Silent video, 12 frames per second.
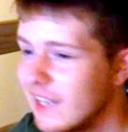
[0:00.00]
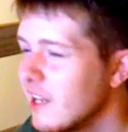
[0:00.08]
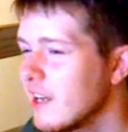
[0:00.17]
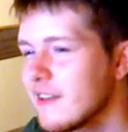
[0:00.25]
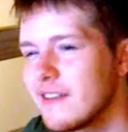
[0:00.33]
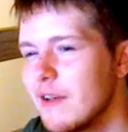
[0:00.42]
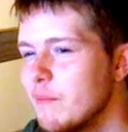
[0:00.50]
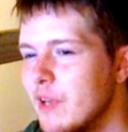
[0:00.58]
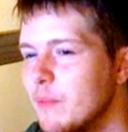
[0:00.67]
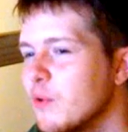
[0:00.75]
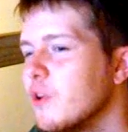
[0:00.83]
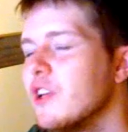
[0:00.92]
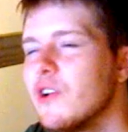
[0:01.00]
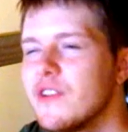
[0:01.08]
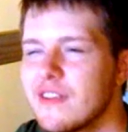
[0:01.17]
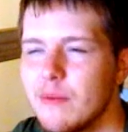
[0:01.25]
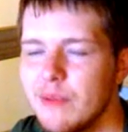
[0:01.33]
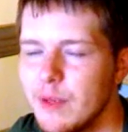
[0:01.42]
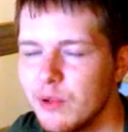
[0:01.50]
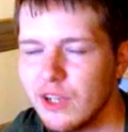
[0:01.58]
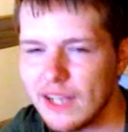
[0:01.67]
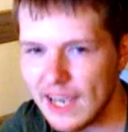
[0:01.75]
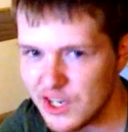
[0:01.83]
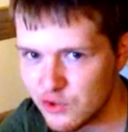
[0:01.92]
Unlike some people, some people
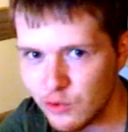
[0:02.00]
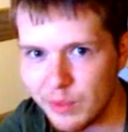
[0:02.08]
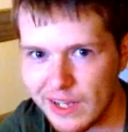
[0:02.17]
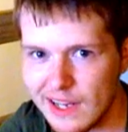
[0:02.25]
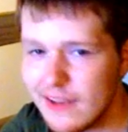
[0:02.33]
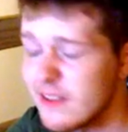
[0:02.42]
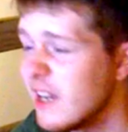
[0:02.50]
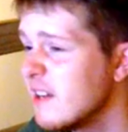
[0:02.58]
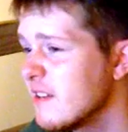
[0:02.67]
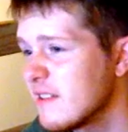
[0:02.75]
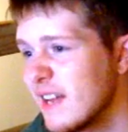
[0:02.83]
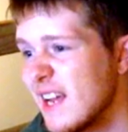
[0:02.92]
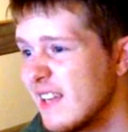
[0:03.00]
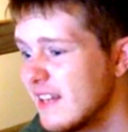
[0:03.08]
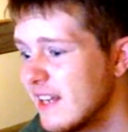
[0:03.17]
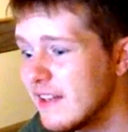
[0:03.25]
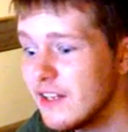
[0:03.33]
are casual players, I understand that.